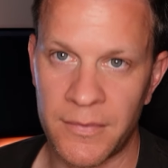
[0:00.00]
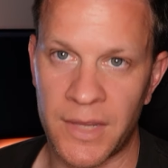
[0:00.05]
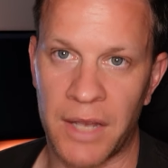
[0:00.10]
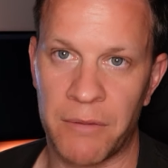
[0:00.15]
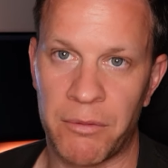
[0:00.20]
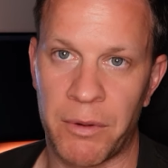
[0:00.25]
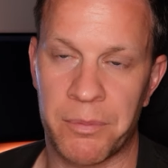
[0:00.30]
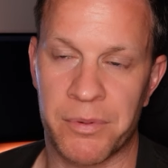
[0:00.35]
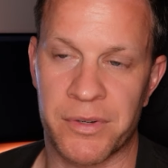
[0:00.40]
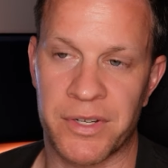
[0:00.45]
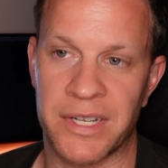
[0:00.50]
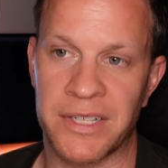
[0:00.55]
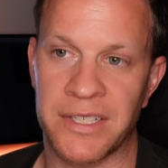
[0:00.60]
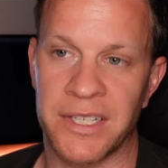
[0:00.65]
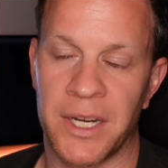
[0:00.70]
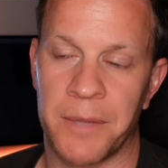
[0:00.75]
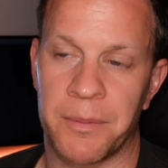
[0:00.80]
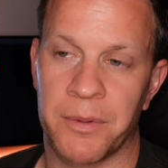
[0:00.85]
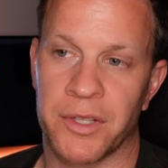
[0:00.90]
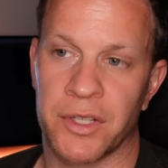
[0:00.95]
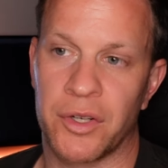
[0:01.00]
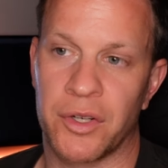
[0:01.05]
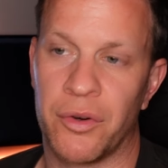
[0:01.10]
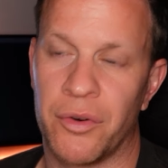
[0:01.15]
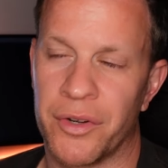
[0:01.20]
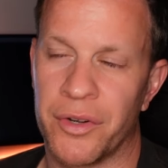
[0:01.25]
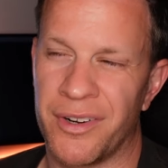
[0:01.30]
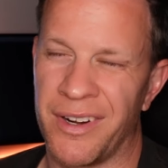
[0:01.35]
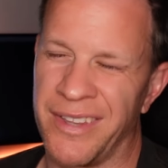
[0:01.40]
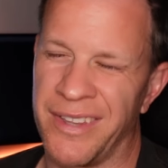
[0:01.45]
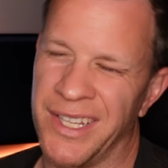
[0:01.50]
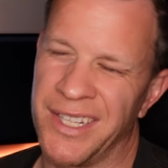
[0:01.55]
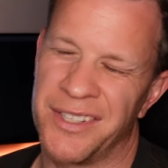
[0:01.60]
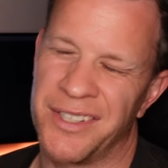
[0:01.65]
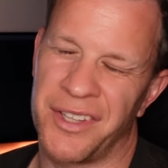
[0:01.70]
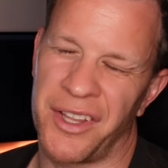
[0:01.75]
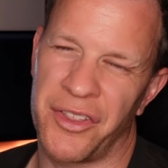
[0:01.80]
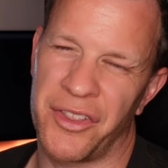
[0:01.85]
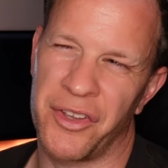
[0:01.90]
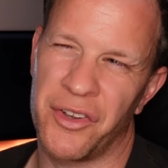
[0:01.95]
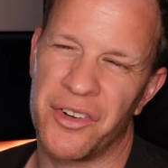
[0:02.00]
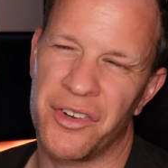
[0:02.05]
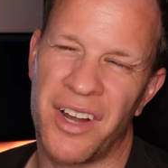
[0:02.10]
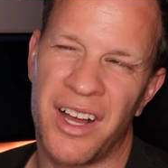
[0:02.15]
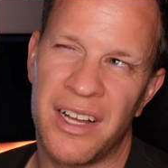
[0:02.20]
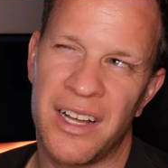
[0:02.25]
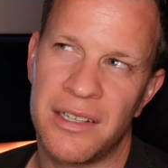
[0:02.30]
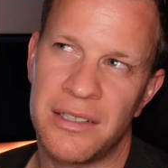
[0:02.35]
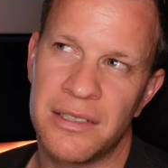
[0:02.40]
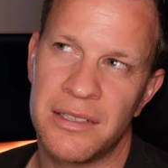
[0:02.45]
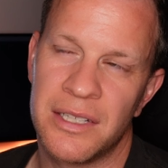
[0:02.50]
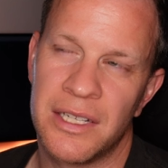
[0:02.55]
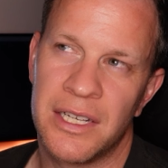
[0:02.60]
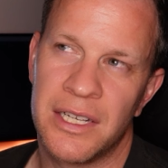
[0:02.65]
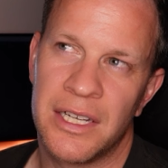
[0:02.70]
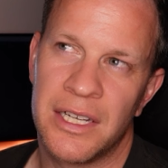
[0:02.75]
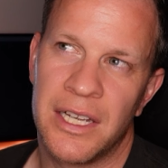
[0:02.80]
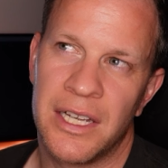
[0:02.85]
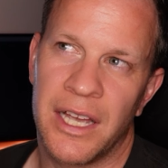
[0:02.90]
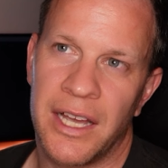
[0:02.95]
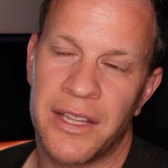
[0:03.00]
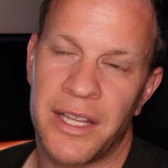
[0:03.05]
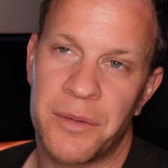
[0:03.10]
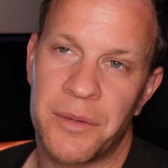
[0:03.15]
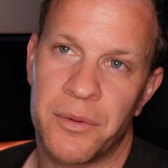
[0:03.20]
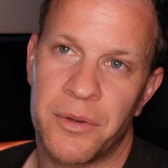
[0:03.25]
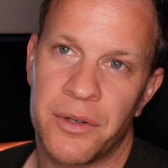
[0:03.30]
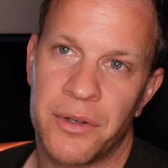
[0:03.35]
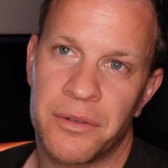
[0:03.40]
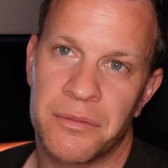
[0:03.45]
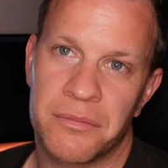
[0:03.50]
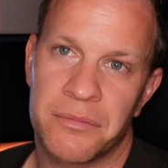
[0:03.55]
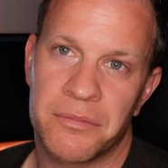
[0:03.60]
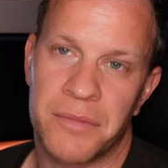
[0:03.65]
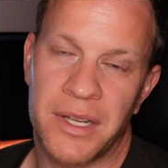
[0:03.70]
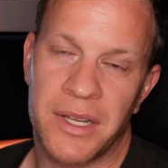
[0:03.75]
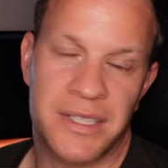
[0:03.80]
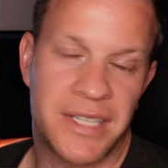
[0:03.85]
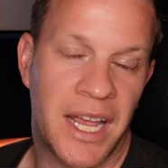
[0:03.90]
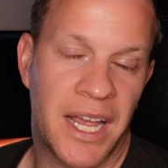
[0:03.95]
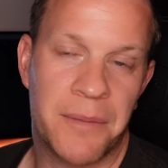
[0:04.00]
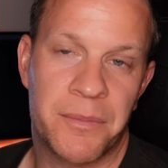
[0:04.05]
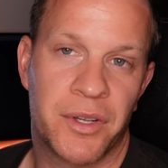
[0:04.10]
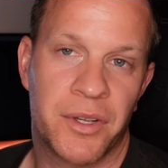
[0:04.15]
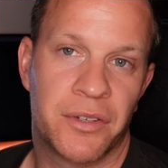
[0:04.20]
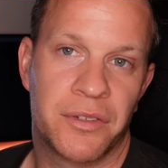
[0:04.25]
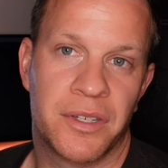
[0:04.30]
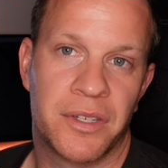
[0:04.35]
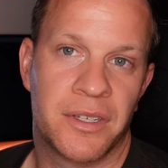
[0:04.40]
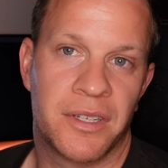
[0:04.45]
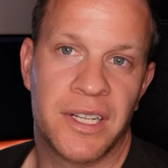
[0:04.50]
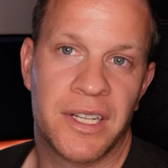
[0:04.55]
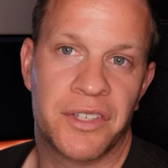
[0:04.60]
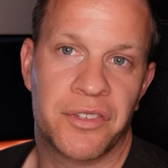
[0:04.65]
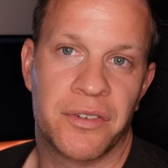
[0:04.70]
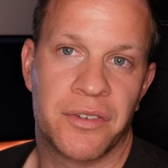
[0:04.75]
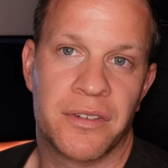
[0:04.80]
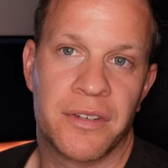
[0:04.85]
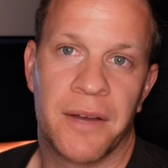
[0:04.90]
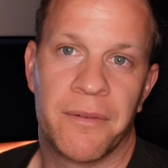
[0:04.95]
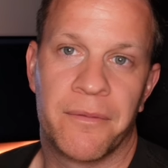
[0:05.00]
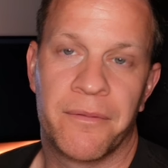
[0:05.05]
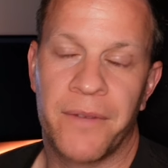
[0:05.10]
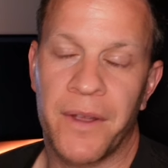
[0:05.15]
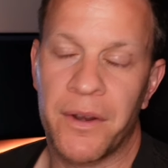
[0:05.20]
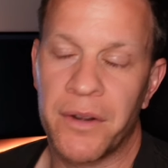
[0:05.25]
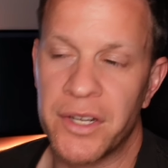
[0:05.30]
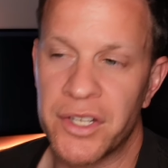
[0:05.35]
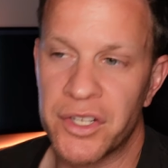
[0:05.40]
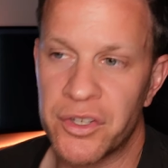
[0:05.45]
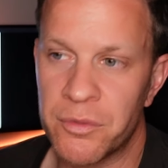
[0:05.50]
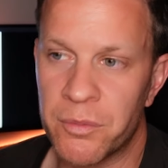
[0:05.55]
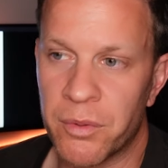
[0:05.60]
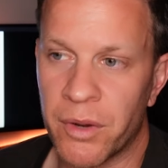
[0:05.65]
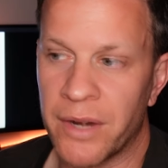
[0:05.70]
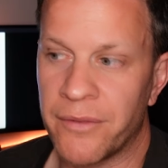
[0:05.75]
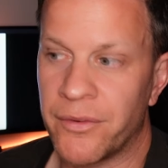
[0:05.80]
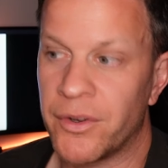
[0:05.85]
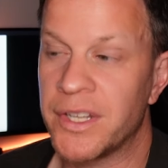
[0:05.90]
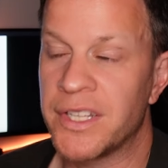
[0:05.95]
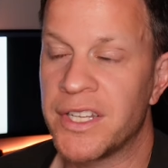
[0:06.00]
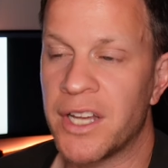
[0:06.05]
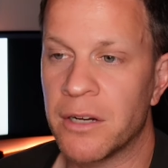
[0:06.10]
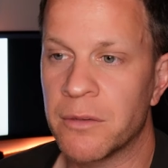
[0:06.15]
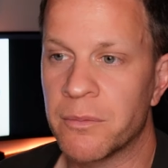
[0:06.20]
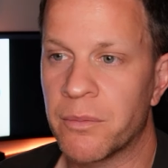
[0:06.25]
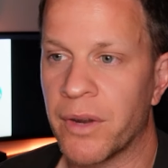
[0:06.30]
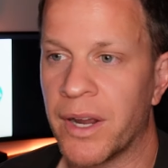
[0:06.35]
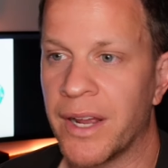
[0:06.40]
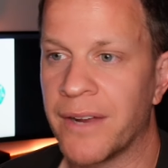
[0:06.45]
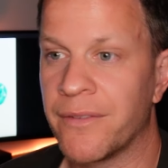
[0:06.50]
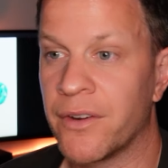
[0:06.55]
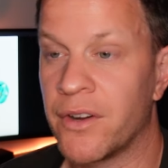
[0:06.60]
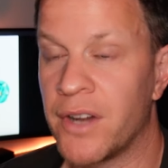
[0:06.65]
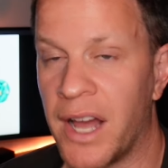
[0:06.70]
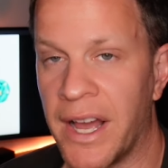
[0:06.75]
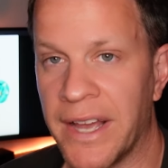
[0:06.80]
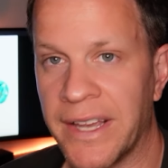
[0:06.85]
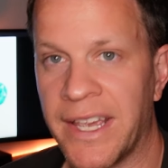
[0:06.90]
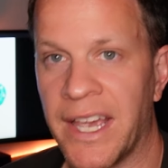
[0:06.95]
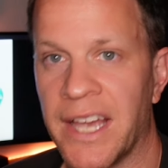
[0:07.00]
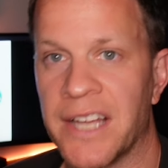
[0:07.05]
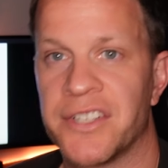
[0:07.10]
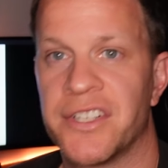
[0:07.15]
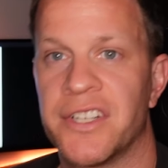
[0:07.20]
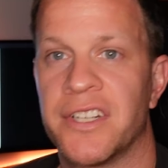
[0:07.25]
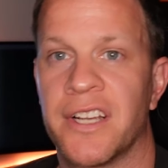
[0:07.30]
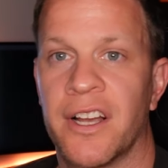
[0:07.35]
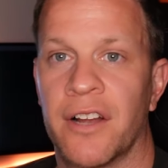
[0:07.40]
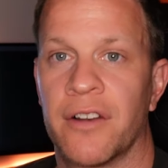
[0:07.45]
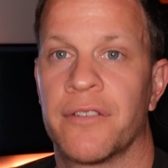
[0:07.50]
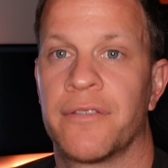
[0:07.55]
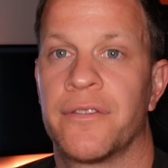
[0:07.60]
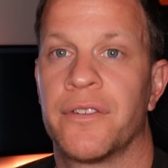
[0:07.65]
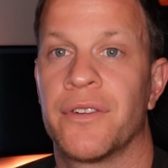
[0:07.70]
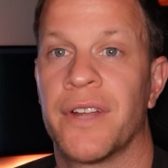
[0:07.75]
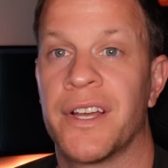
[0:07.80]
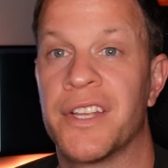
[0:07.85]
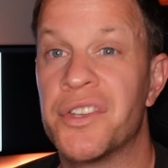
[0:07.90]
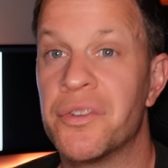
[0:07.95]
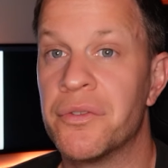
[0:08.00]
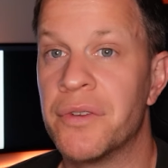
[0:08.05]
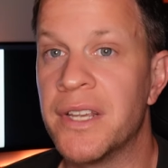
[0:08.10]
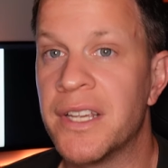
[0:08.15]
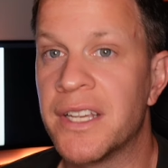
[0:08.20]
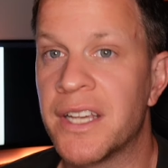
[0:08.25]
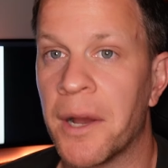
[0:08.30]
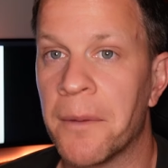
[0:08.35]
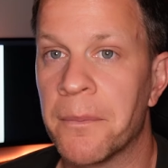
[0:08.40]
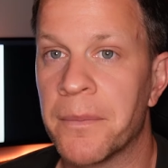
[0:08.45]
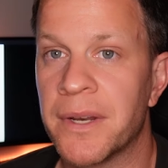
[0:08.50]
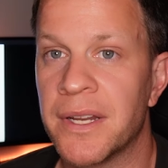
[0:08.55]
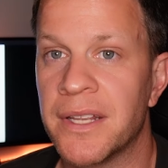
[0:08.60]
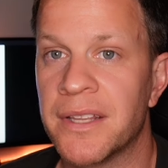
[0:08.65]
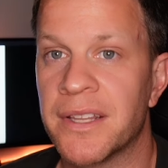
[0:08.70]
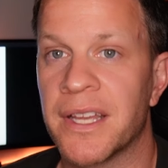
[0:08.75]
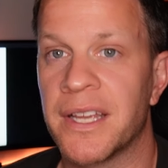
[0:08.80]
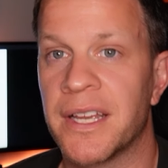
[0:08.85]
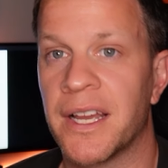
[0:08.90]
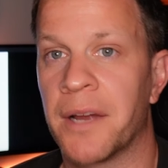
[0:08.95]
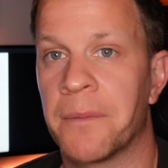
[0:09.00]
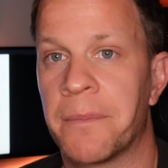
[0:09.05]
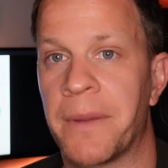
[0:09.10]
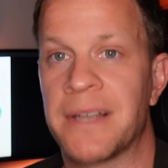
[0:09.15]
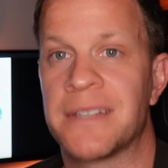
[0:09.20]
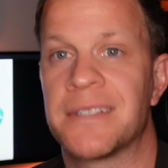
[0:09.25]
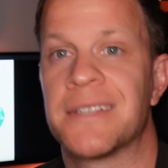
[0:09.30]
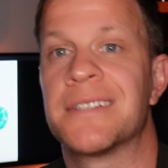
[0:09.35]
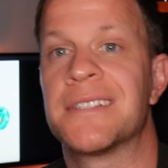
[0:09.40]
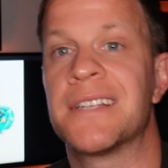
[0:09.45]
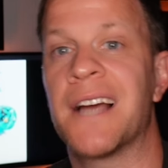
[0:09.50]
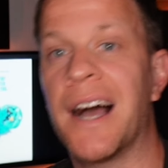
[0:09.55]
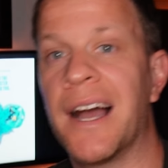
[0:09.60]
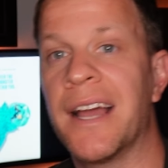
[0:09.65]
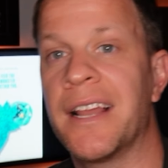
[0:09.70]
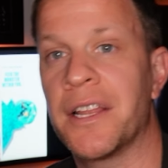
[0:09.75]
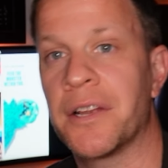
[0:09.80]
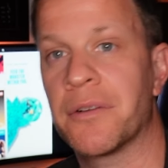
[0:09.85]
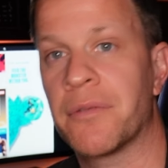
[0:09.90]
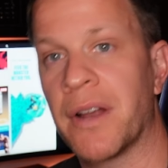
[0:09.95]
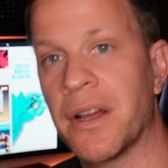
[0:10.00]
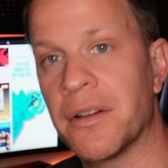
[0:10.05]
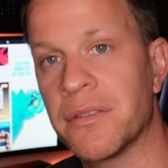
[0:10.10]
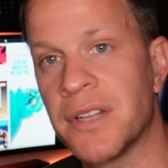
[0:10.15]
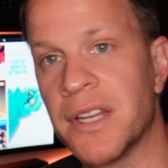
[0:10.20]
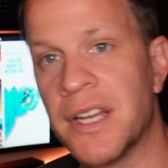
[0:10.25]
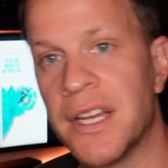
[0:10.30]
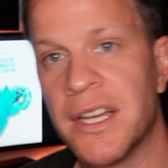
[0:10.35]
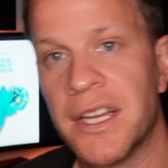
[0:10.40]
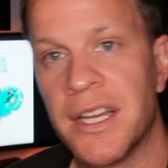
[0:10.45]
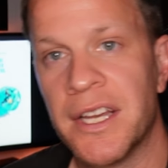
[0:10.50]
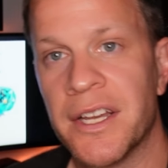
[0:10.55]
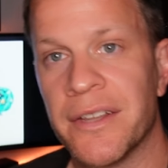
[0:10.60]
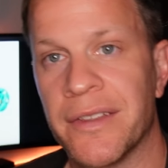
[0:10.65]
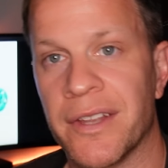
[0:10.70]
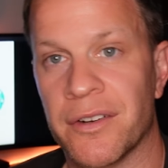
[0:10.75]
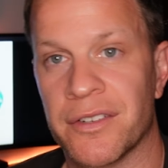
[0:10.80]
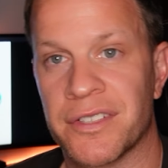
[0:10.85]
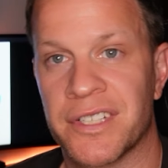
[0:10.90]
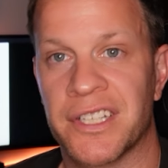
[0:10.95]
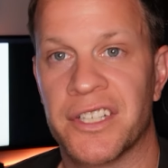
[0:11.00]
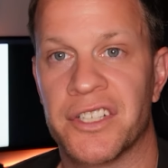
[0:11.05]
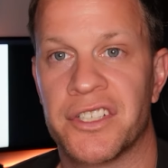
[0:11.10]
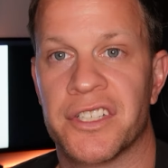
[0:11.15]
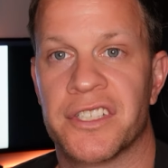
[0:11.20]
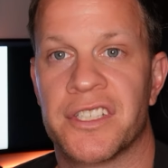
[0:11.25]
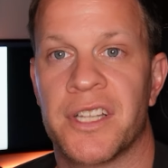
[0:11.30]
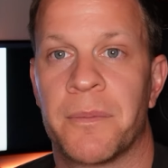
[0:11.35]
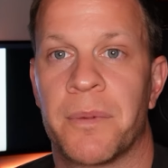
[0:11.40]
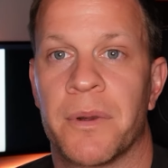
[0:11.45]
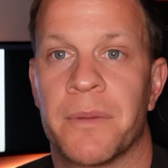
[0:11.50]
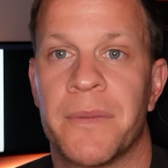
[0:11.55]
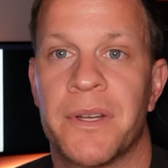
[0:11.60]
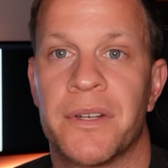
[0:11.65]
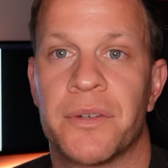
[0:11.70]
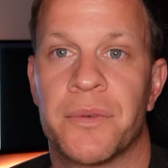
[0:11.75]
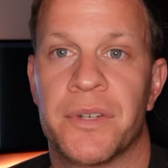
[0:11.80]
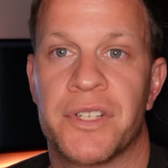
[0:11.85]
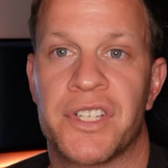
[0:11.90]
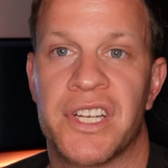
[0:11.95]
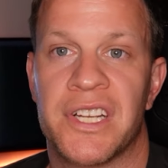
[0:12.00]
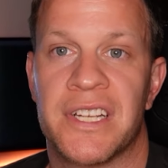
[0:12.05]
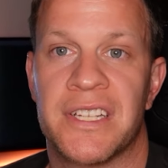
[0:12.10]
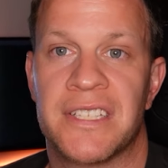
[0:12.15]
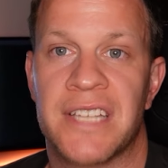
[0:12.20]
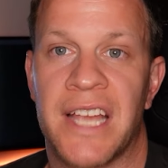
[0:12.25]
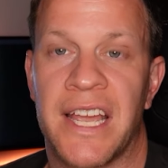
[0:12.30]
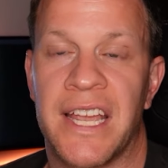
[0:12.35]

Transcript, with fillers: representing up on the corner, I think on the third aisle, and they were a damn good entrant. A very new brand, very young brand, very eye-catching, colorful, and unique company. They are based entirely around their signature supplement, which is